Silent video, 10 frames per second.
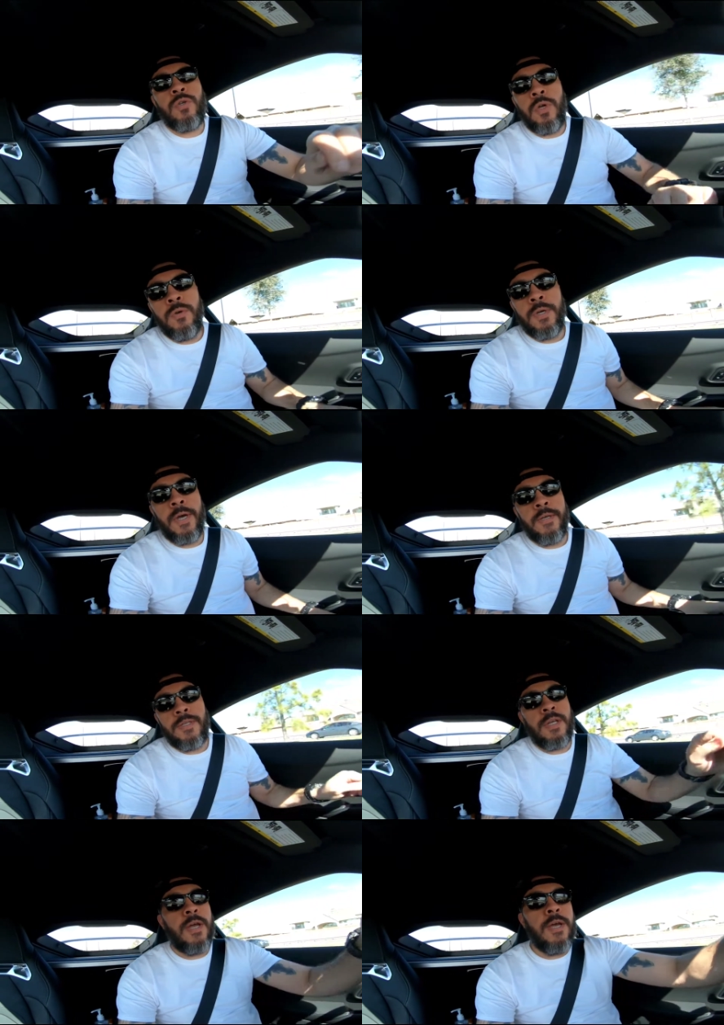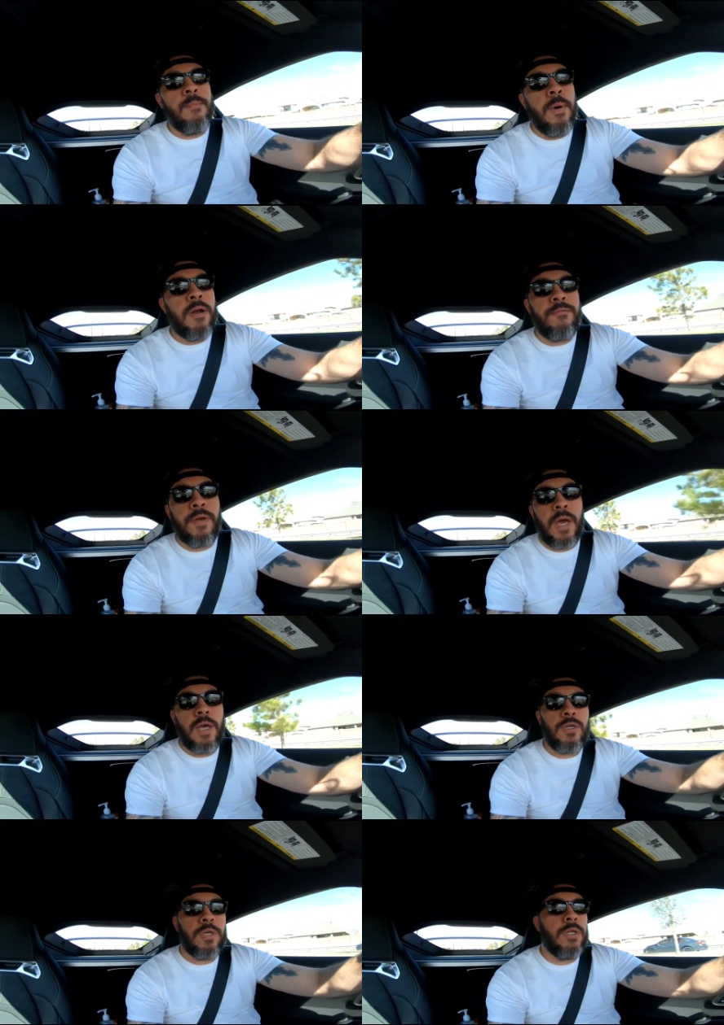to show you guys today a
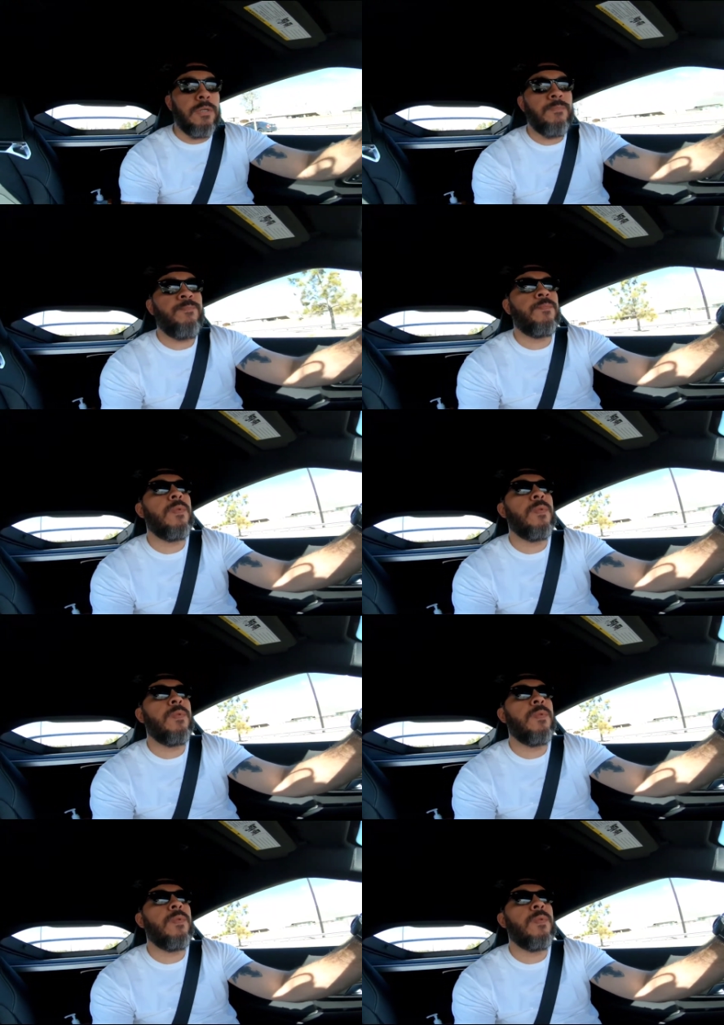modification